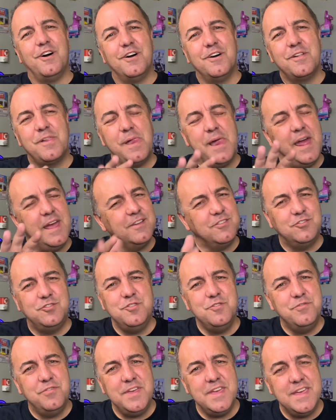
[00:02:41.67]

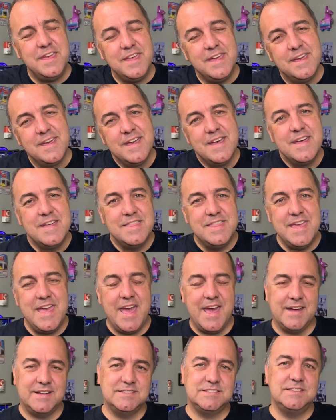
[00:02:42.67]
SUV, the
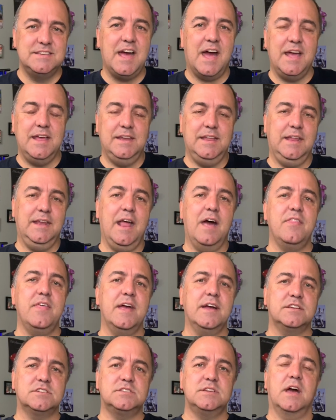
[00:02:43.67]
X90. Now, the
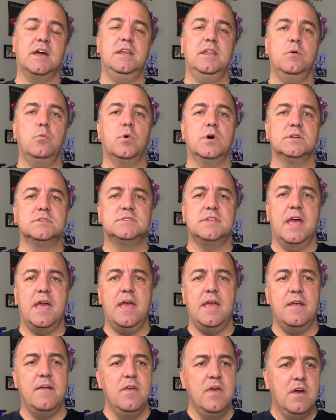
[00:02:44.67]
X90 was
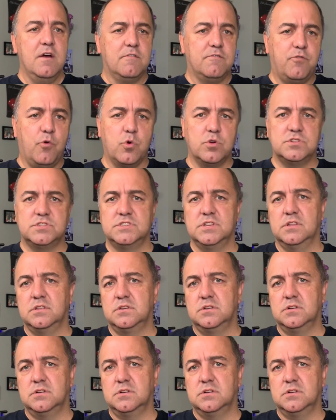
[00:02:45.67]
a four-cylinder,